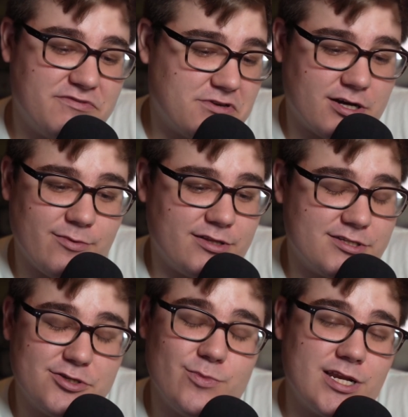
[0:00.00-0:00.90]
talked about this
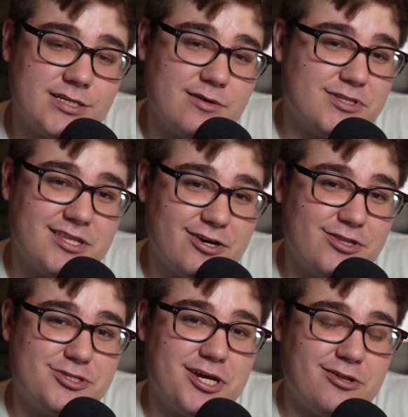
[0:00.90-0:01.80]
too many times, I think, on
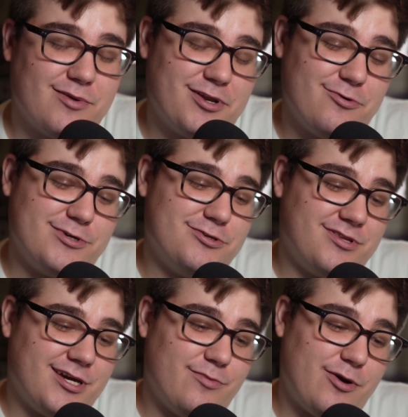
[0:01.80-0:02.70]
this channel. Let me know what you
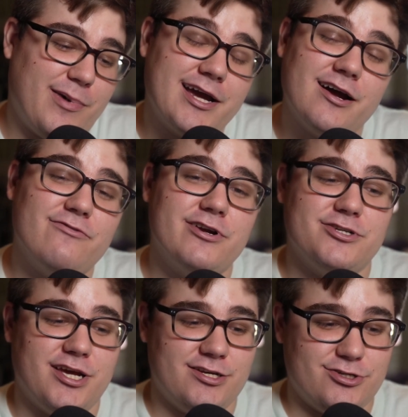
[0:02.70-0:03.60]
think about my
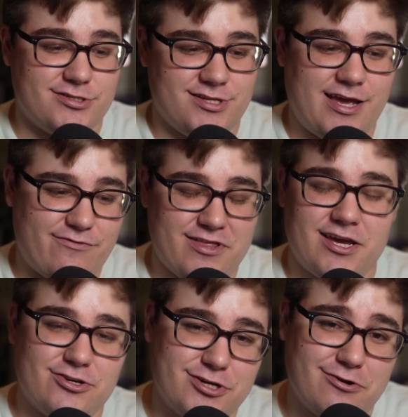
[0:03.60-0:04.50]
coverage and just
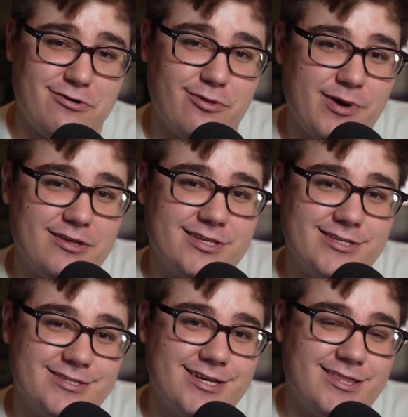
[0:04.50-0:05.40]
everything in general about
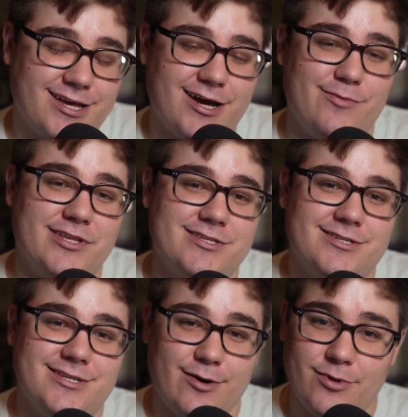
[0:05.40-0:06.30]
this in the comments
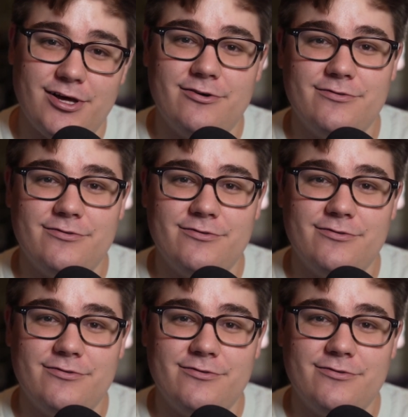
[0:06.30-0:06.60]
down below.